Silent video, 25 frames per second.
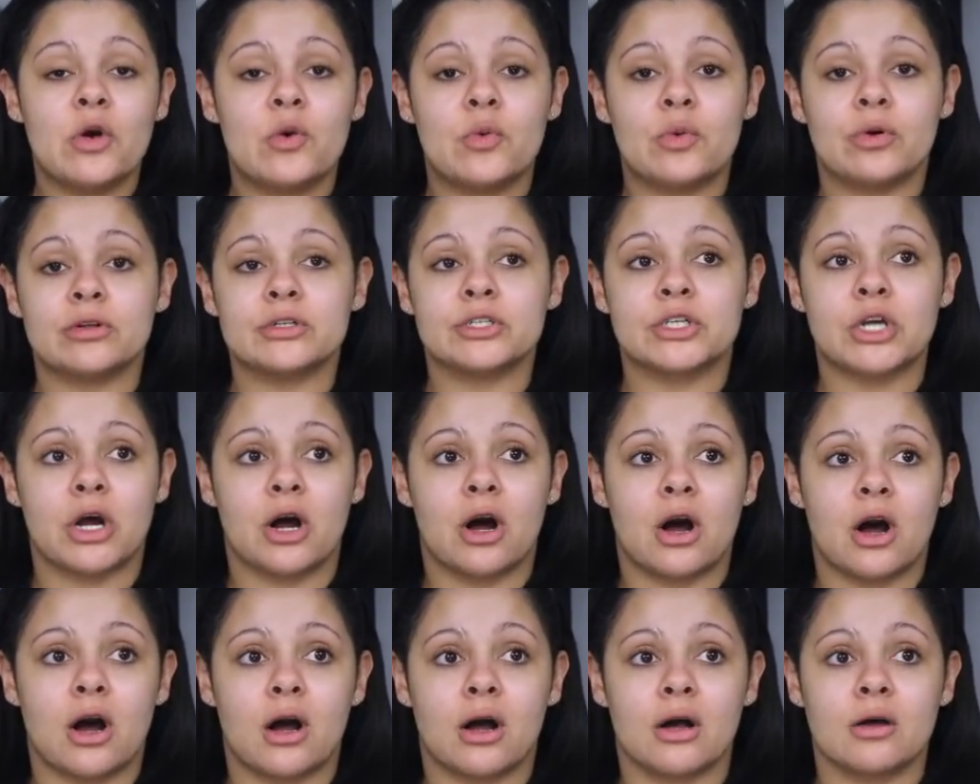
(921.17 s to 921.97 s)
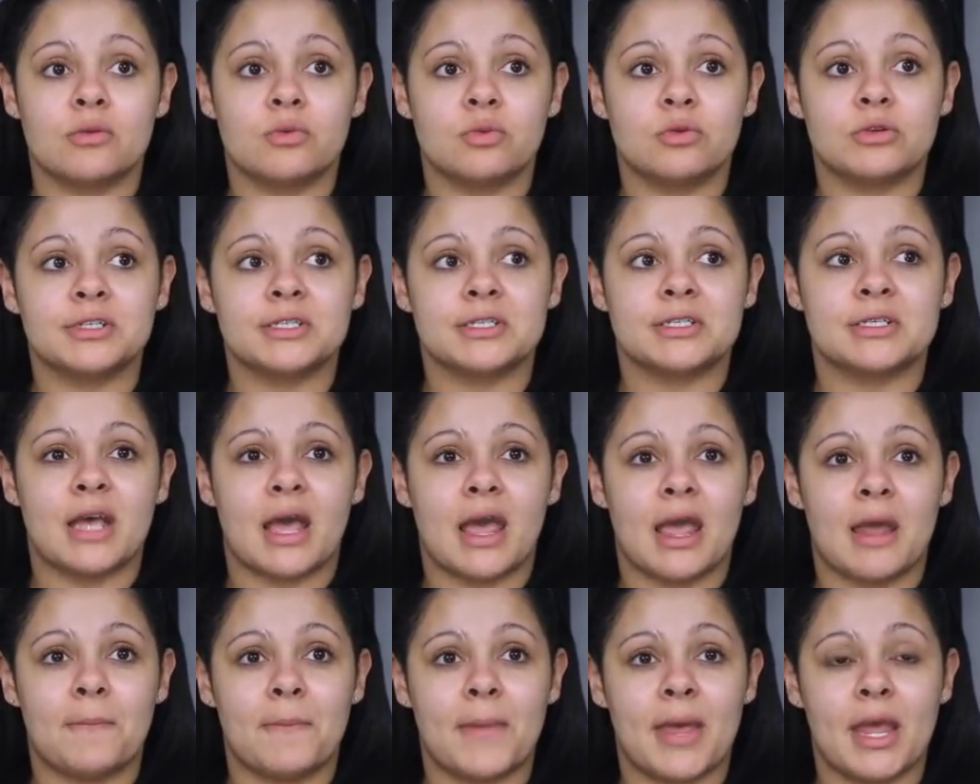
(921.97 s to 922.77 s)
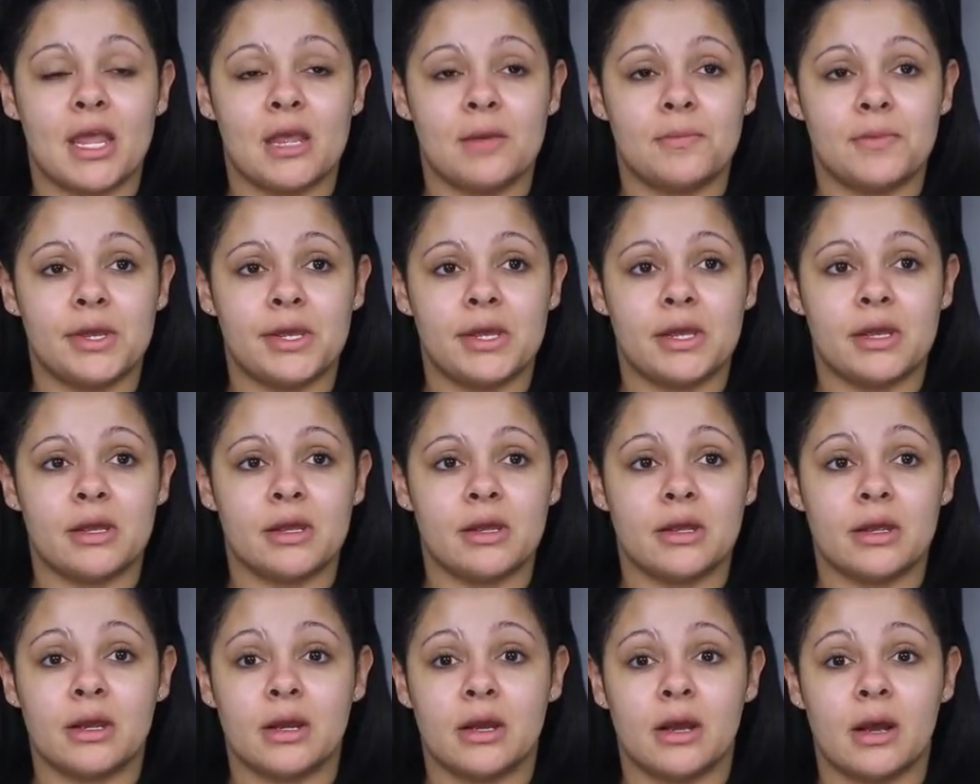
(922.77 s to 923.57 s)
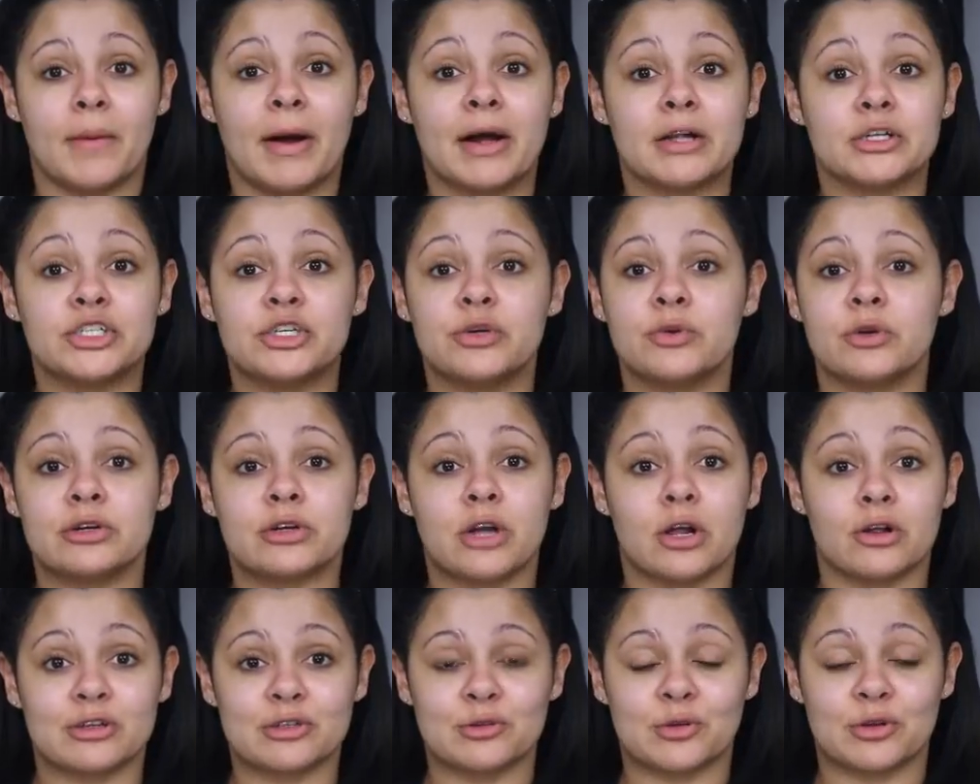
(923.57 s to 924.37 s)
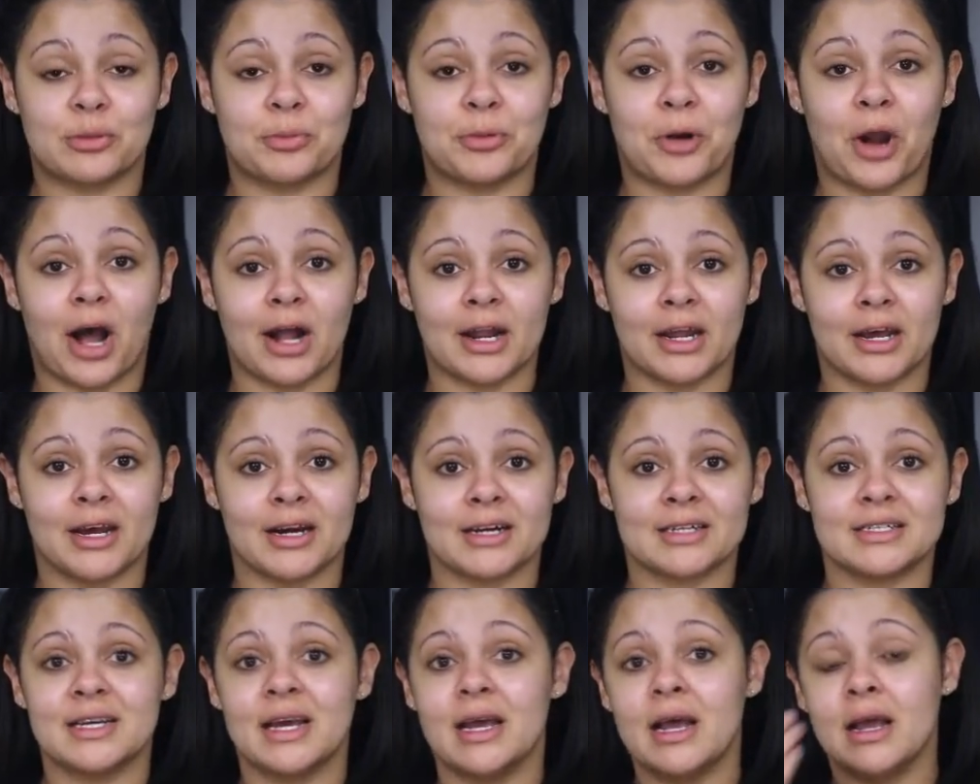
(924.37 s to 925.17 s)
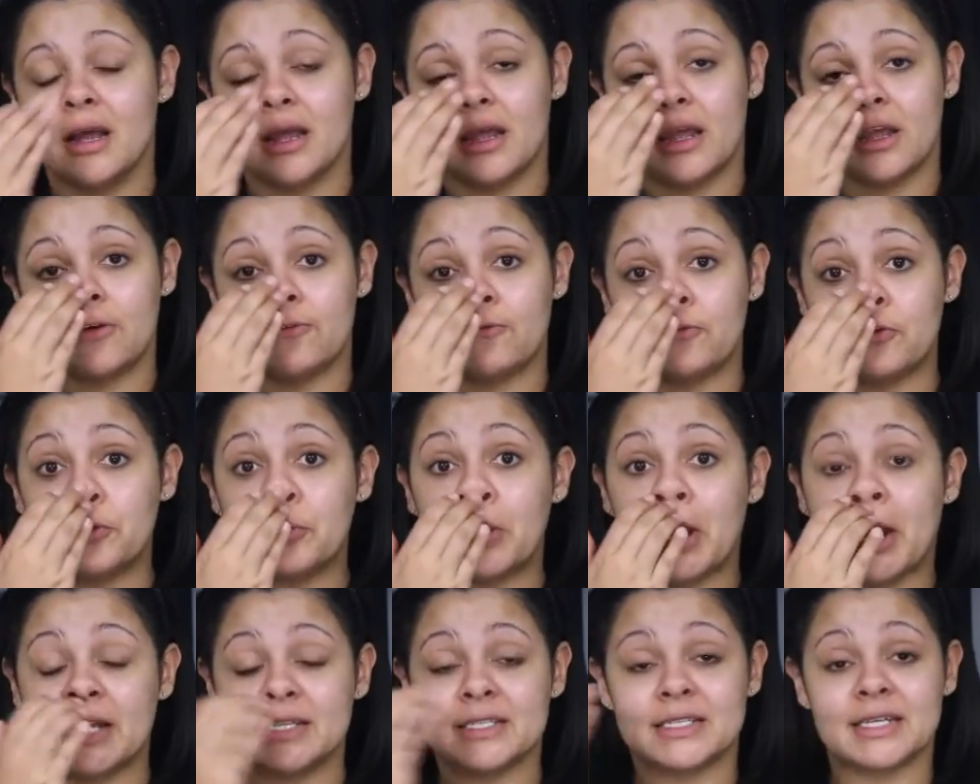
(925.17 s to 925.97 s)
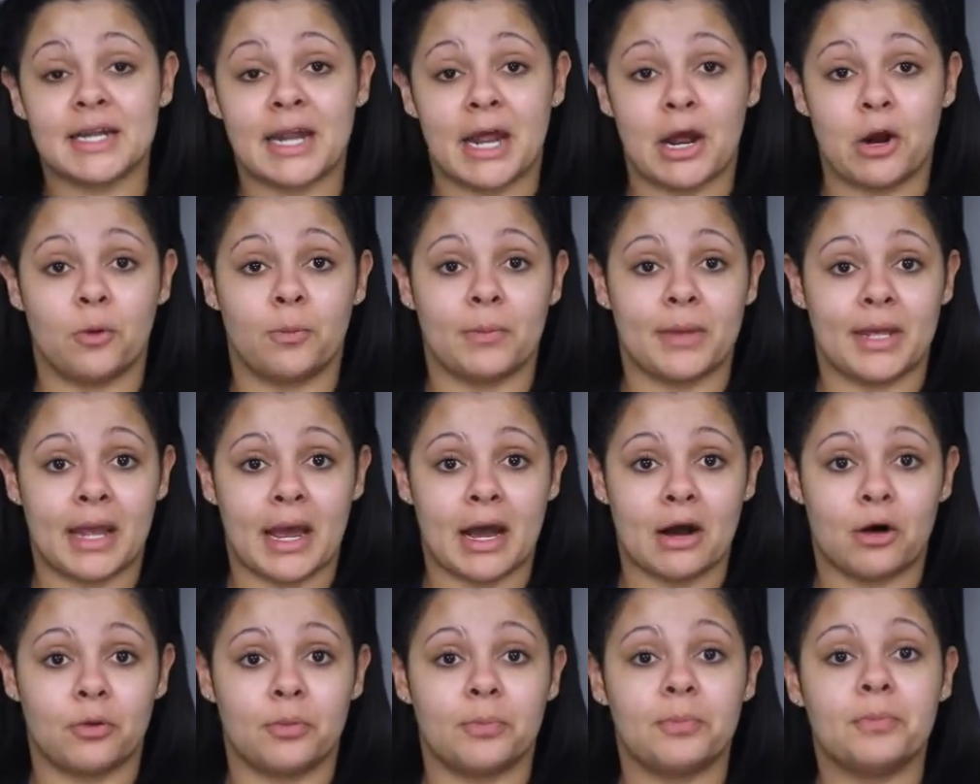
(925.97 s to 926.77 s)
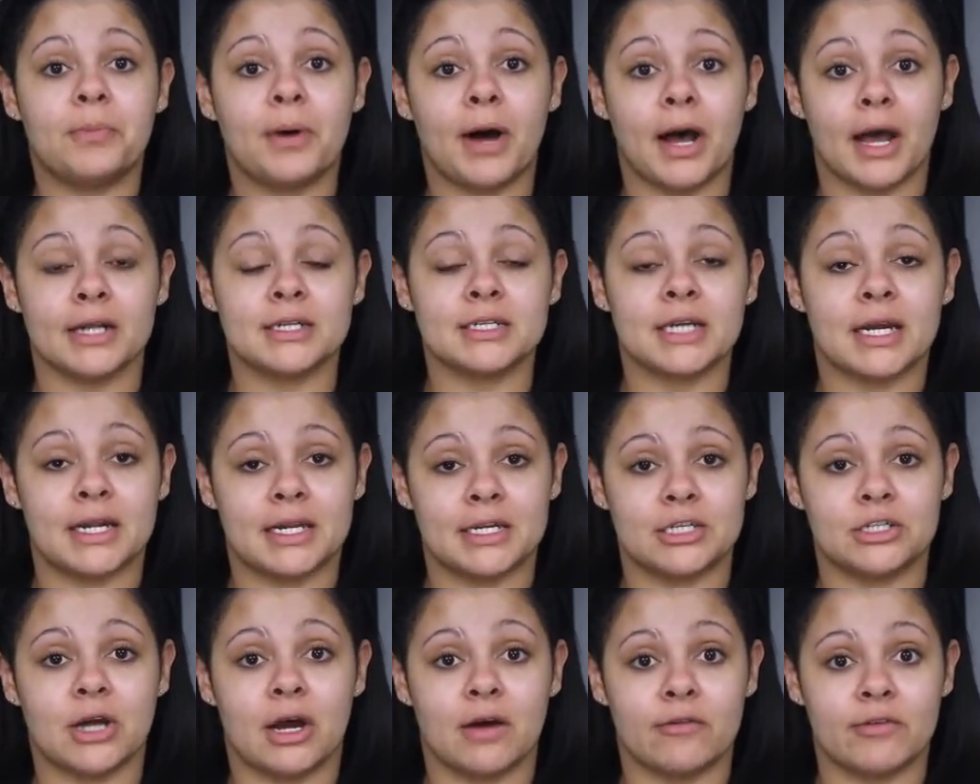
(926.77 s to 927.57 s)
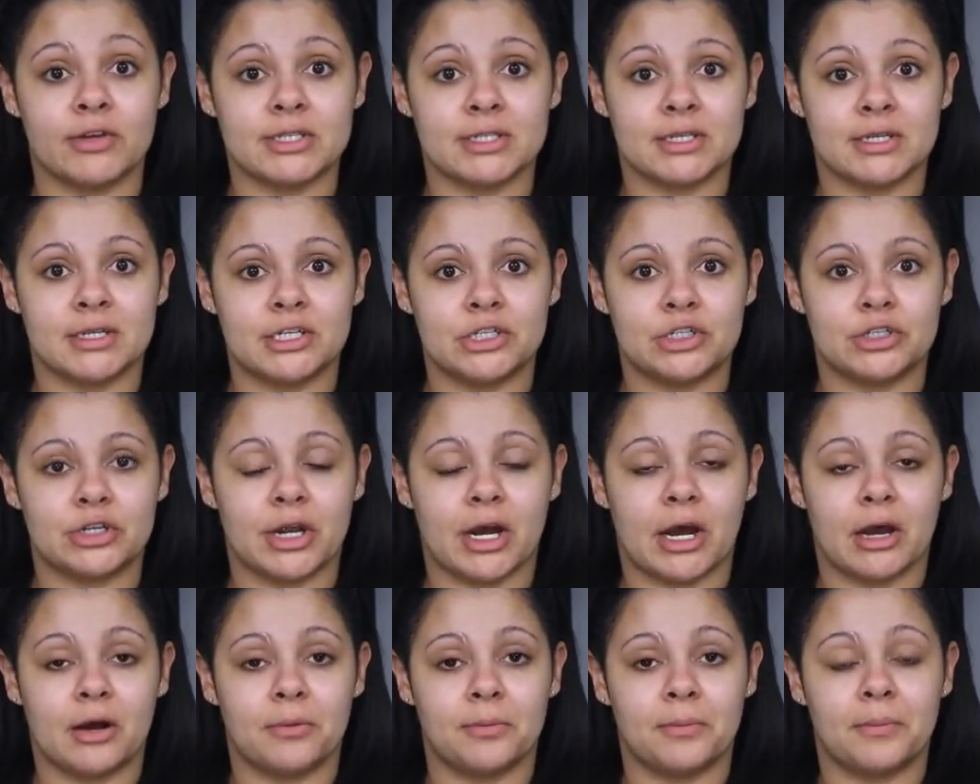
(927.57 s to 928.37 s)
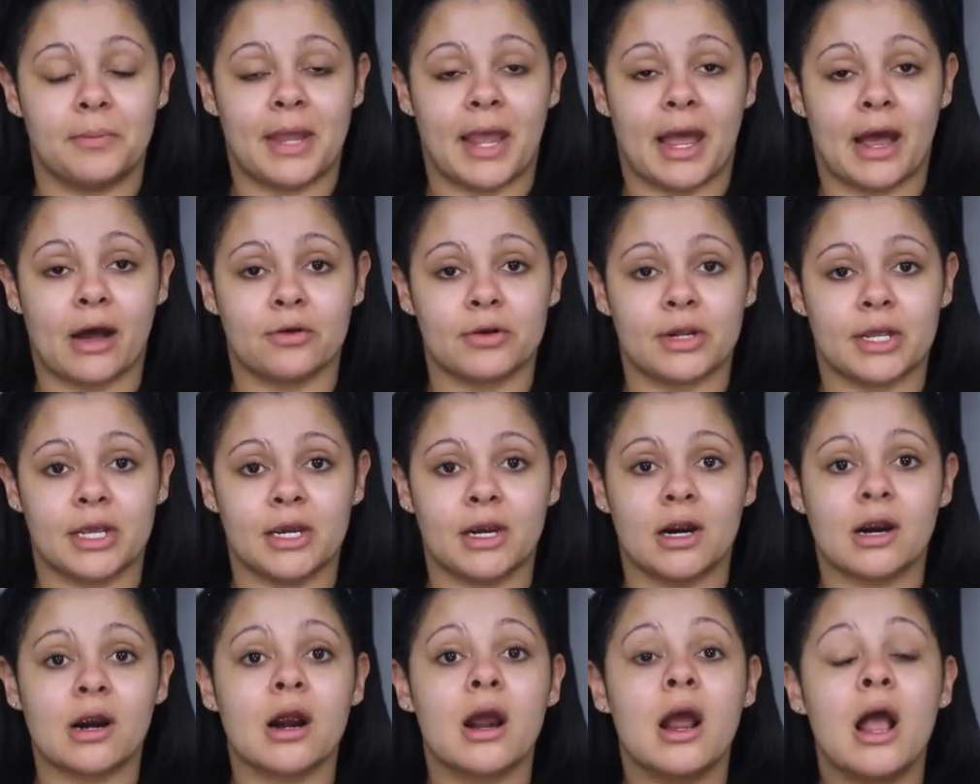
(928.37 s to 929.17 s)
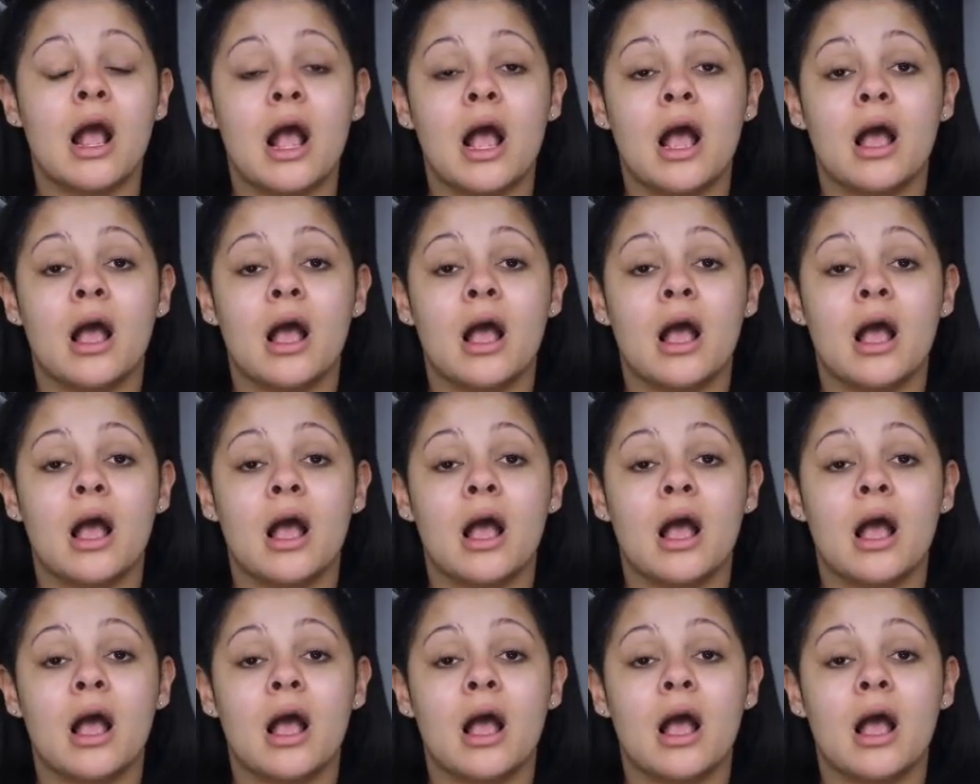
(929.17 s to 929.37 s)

We'll talk, we'll say maybe about two hundred dollars worth of product if you guys can help me out. But I need to, obviously need you to help me out here.